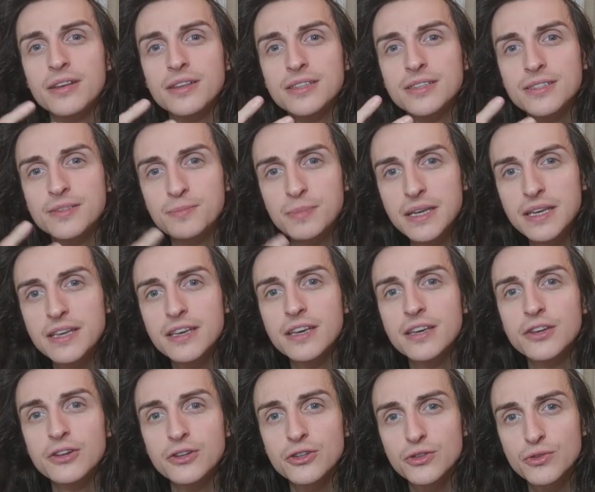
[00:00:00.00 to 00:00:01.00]

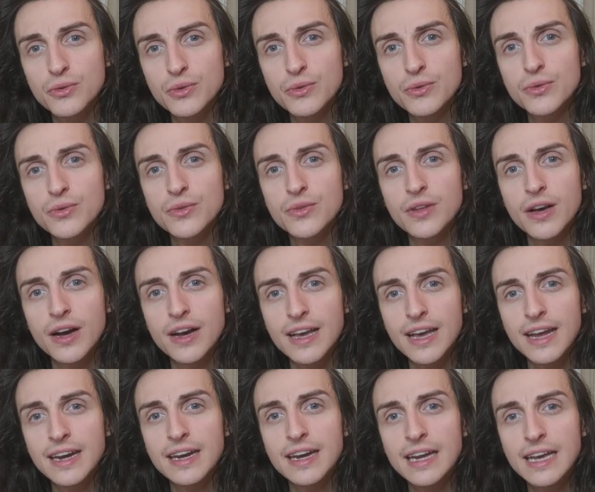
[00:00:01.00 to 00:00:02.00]
speaking your truth
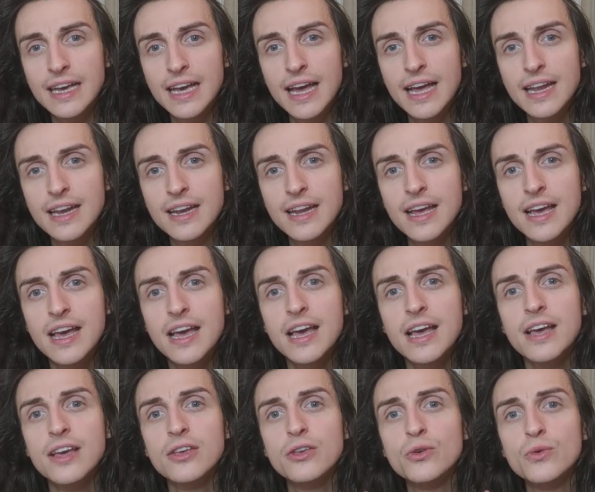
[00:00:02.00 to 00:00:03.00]
again and again,
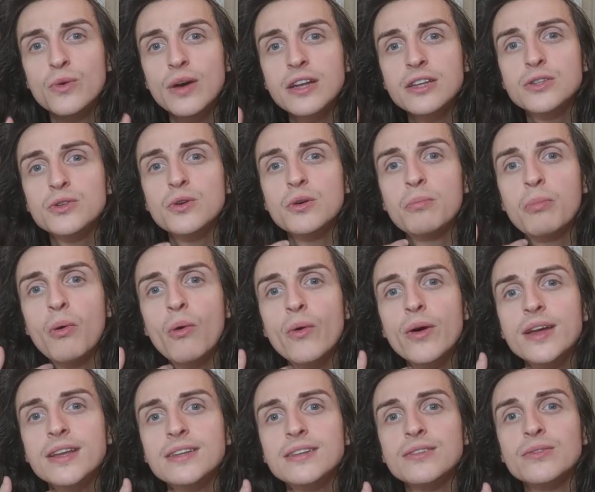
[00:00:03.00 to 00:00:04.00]
you get to a
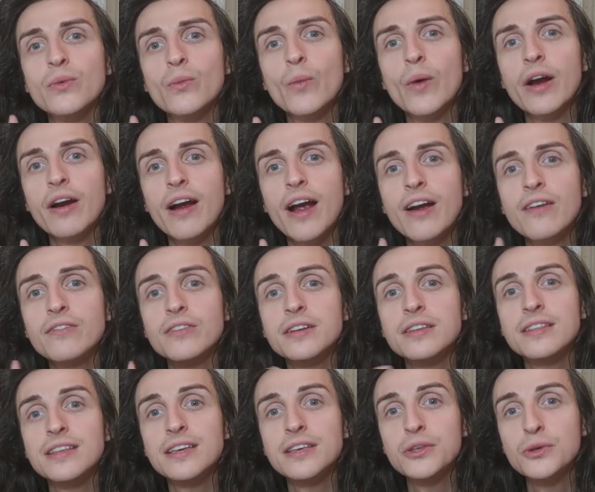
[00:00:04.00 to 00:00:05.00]
point where
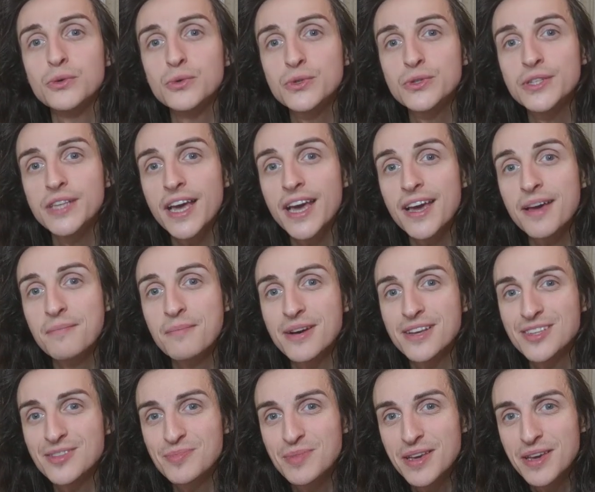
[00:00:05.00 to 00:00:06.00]
everything you say
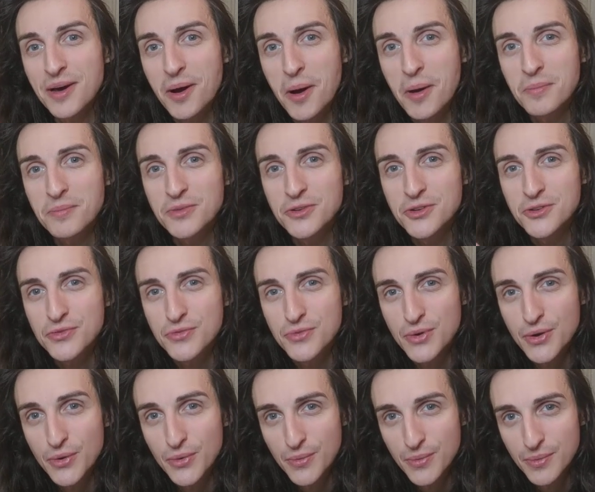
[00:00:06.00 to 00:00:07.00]
must become
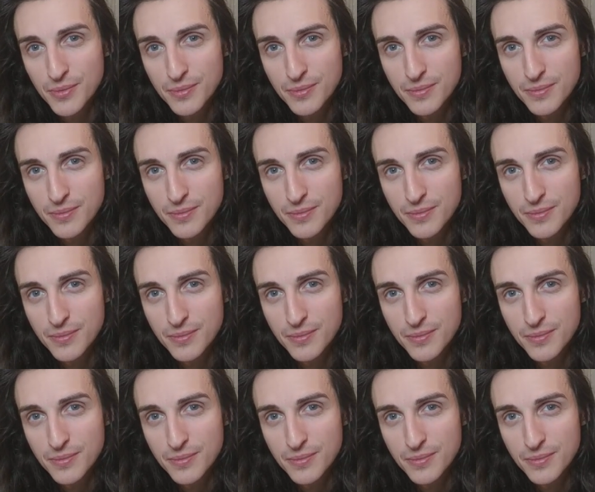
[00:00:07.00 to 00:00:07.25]
true.